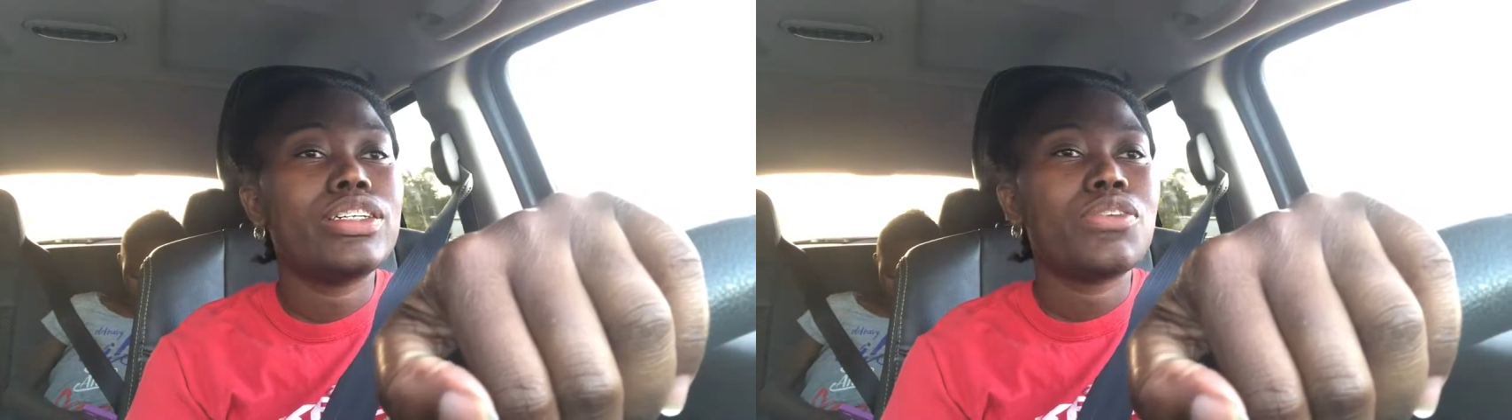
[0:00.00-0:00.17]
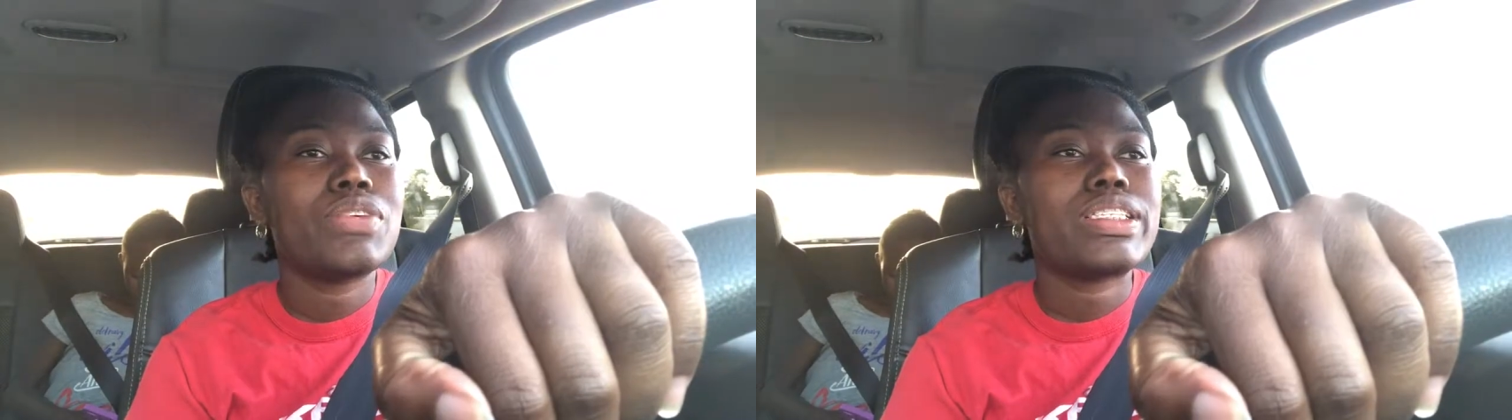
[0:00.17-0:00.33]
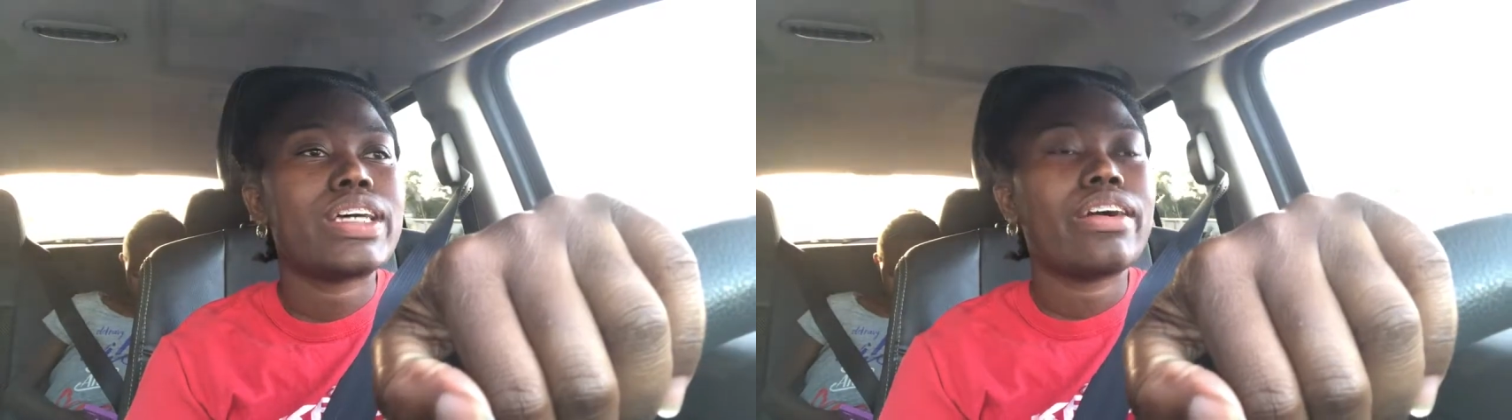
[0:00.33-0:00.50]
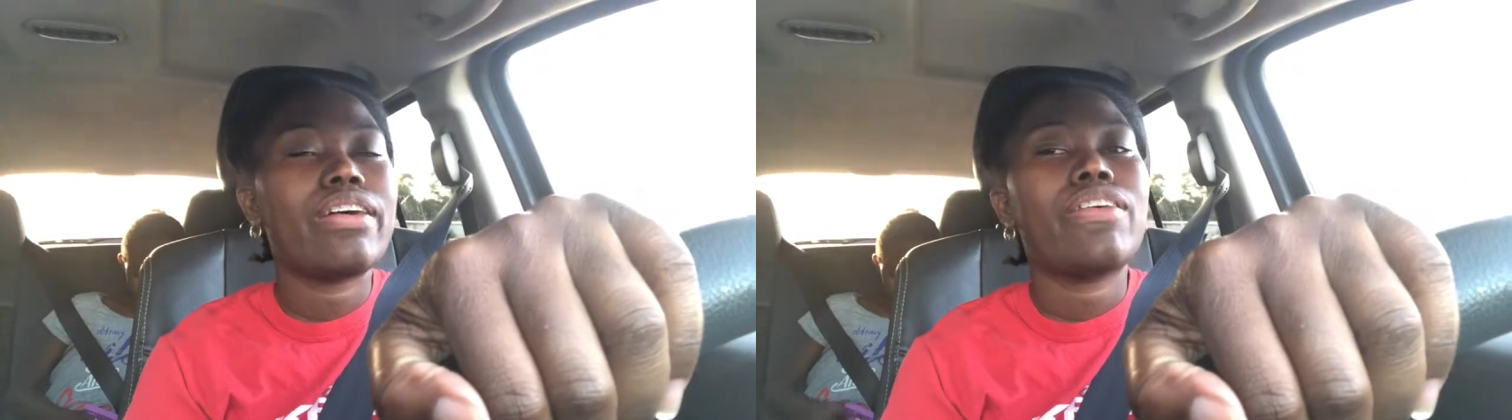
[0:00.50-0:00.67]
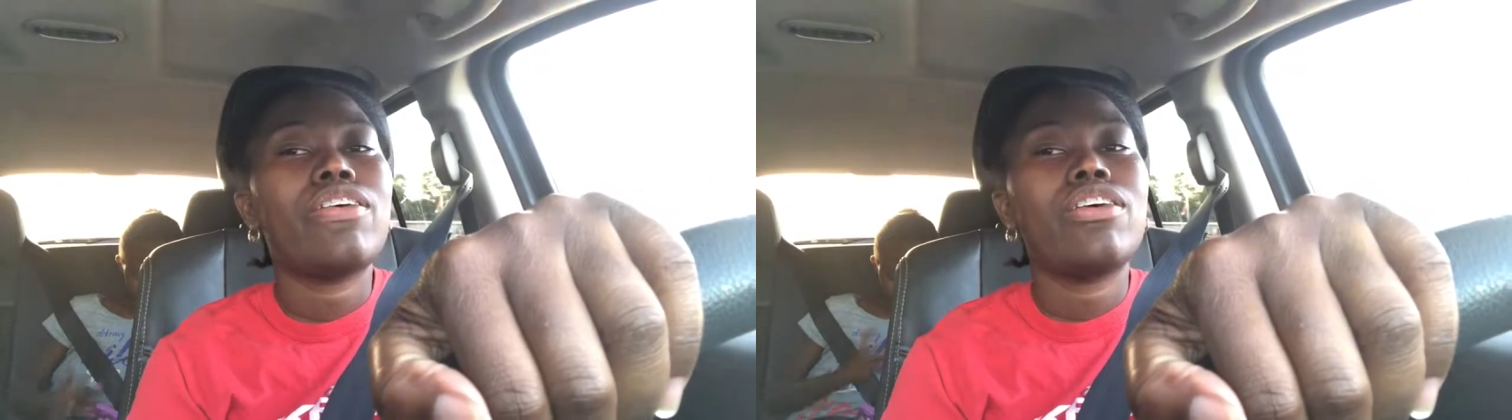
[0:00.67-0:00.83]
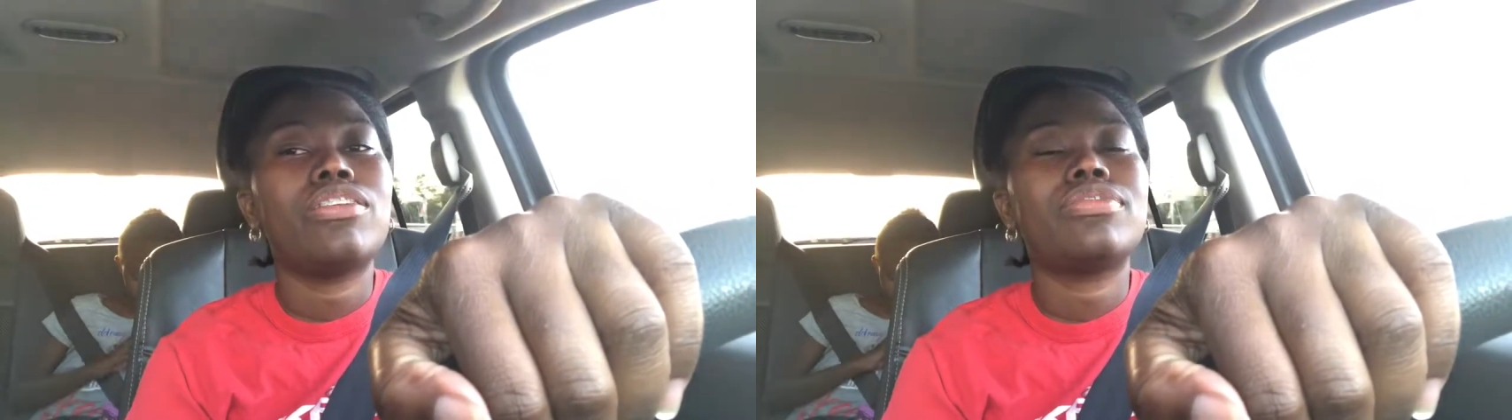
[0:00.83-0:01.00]
Once I got
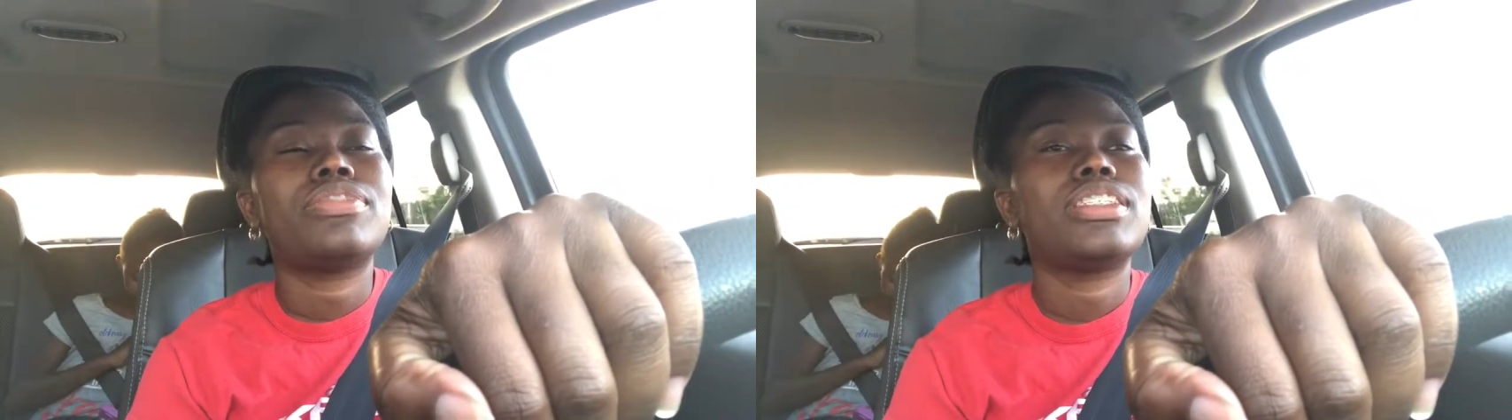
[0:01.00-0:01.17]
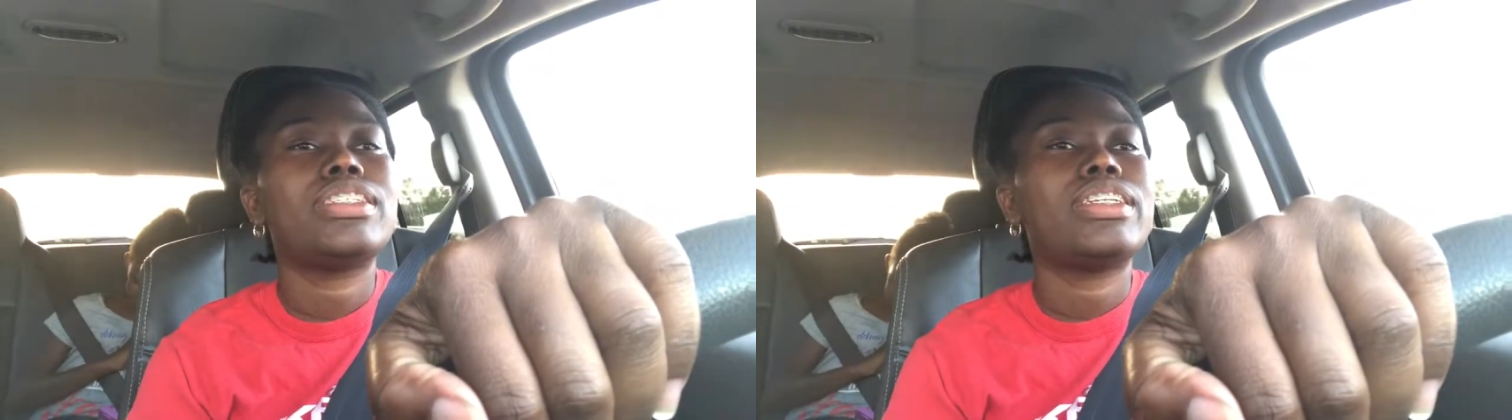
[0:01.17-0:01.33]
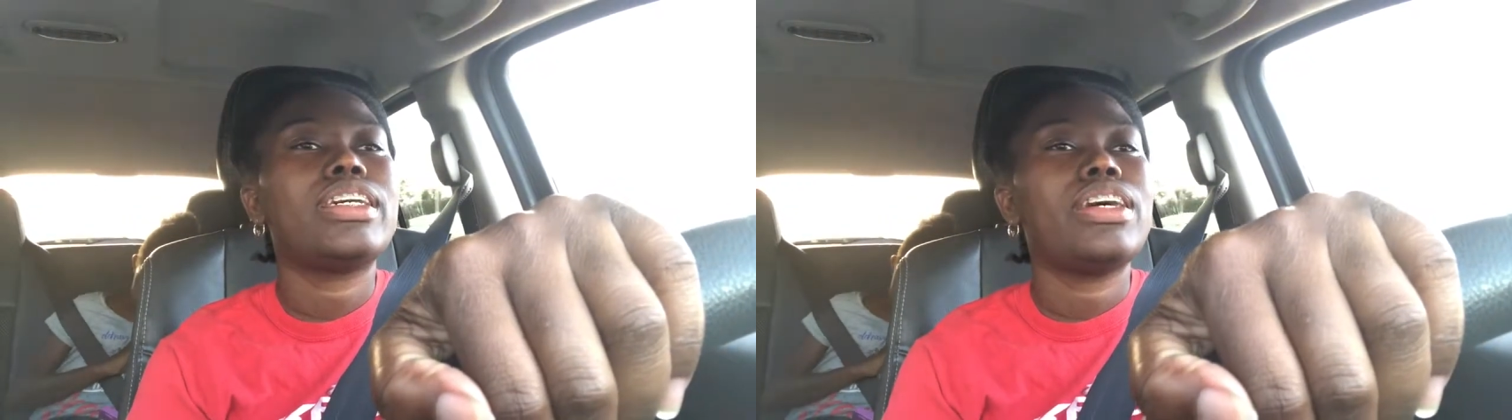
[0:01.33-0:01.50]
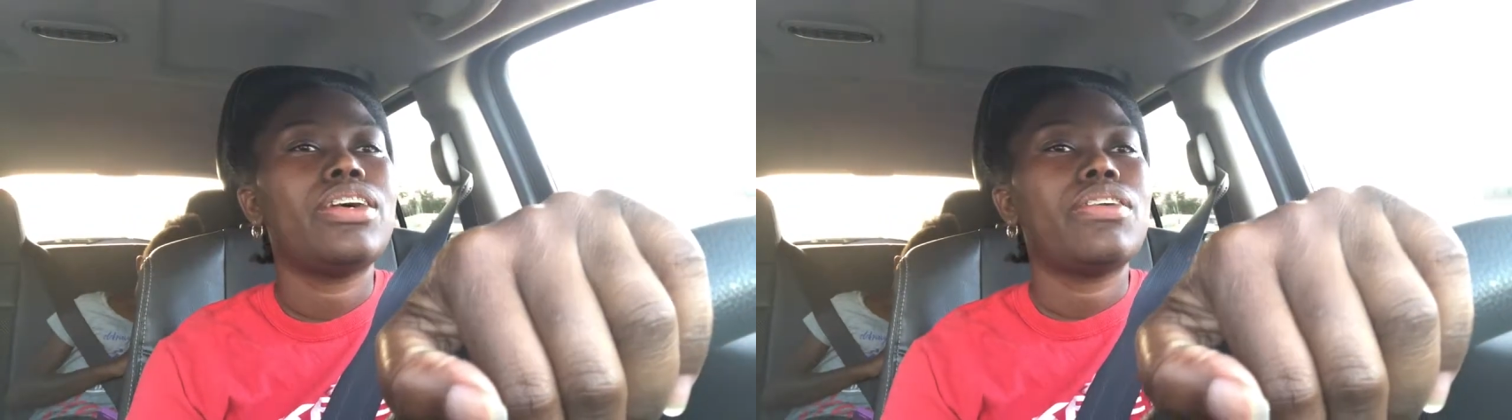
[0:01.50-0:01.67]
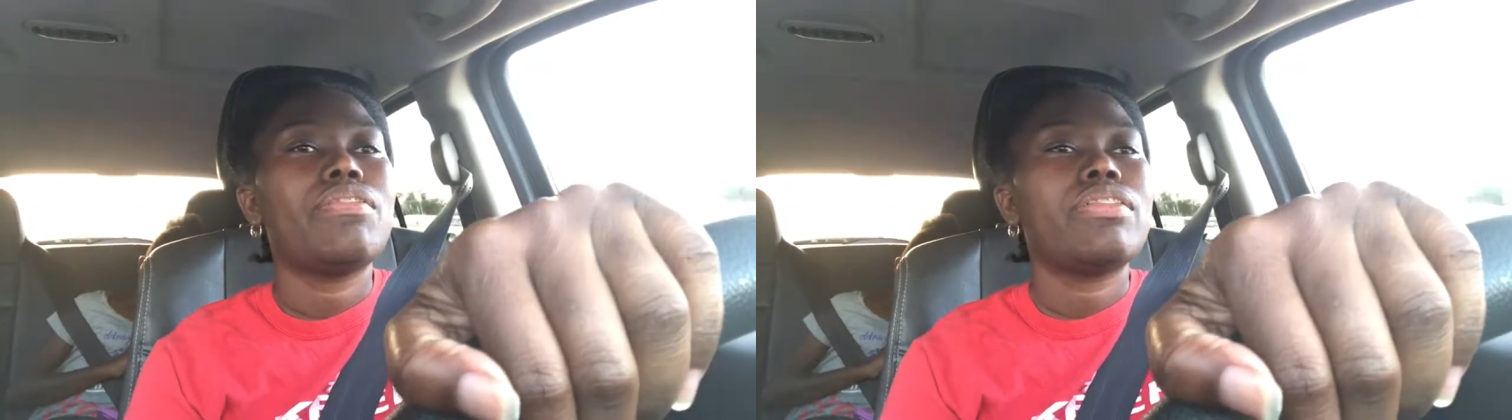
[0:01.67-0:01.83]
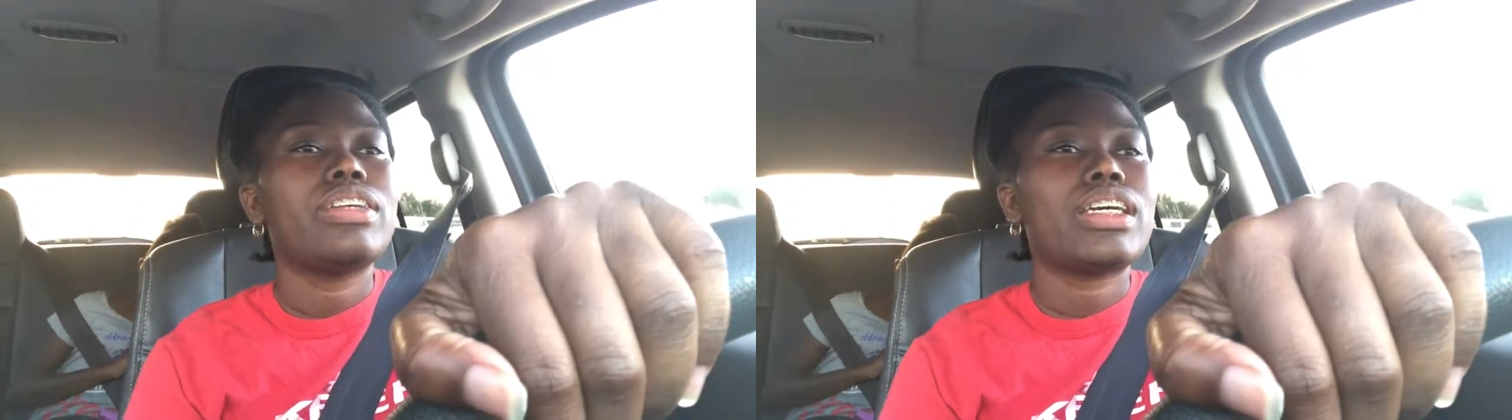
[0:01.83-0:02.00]
off,
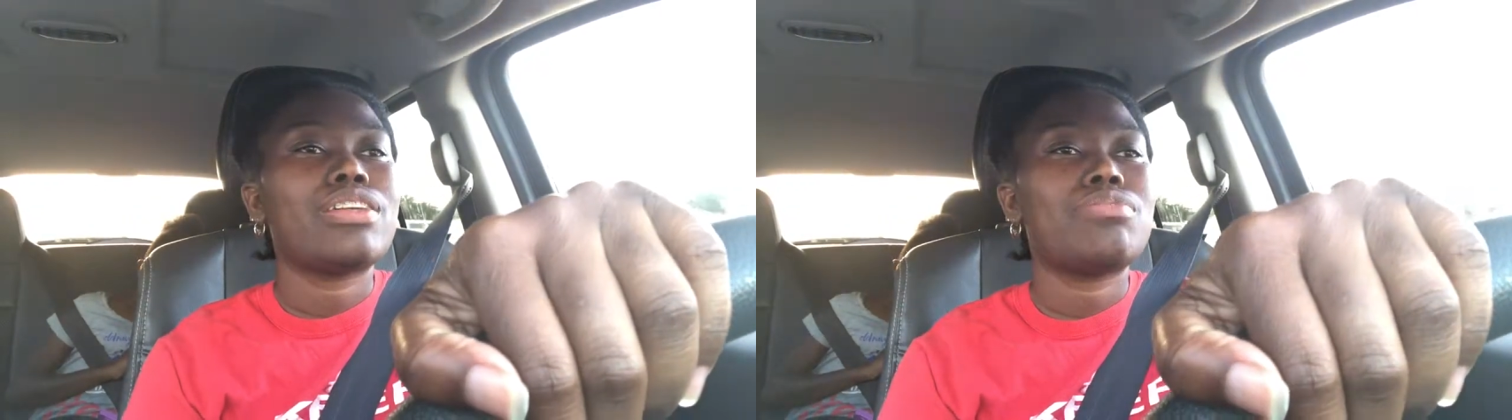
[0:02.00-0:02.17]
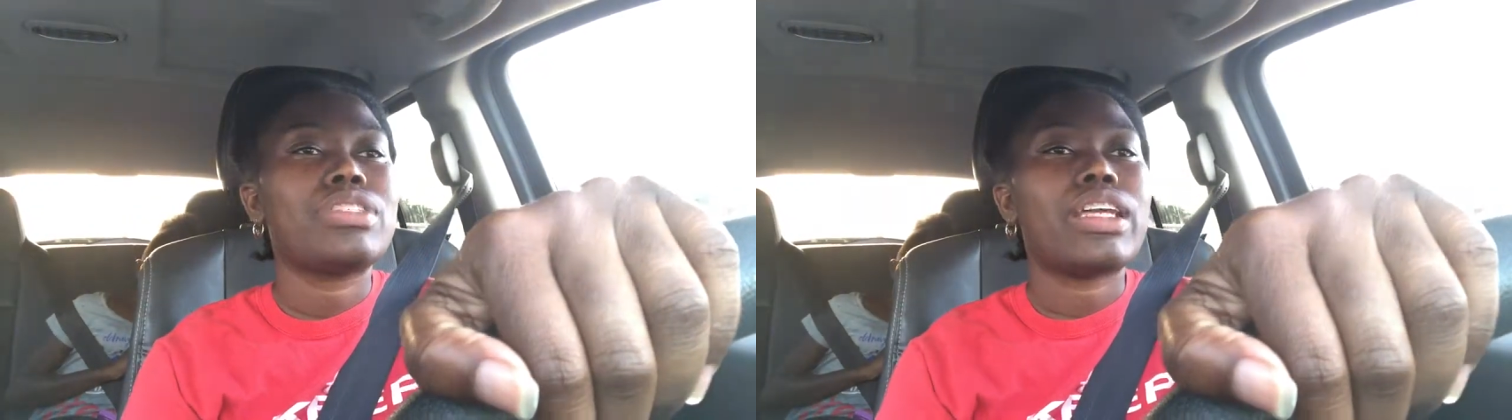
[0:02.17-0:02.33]
came